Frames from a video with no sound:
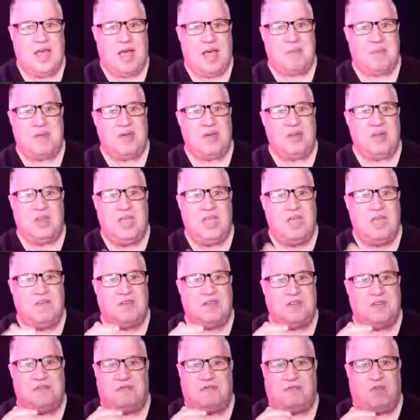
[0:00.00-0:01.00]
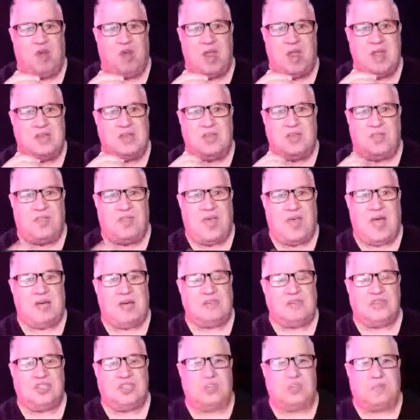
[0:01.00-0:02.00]
I'm not going to give it to free to
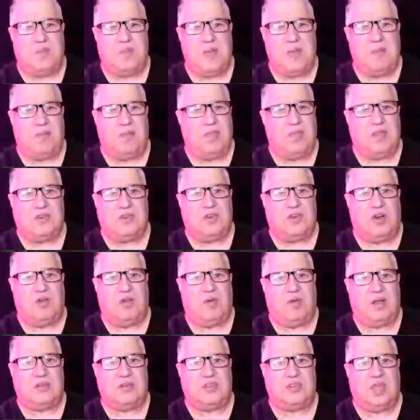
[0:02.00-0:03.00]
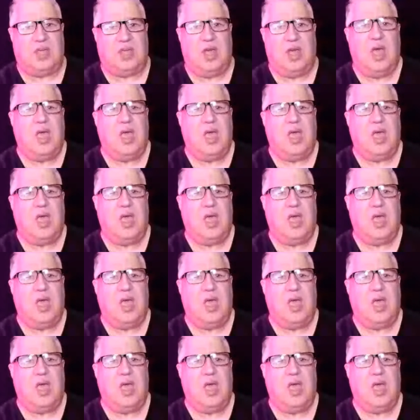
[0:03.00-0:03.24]
thousands of people and then turn around and say,